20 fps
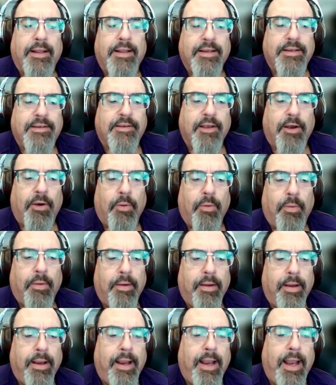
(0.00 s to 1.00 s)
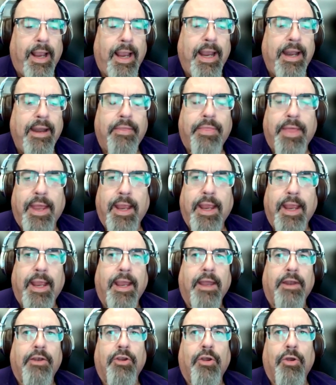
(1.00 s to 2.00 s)
So anything he
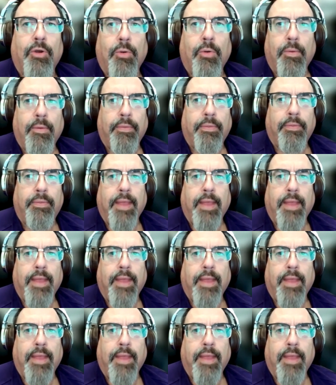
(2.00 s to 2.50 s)
can do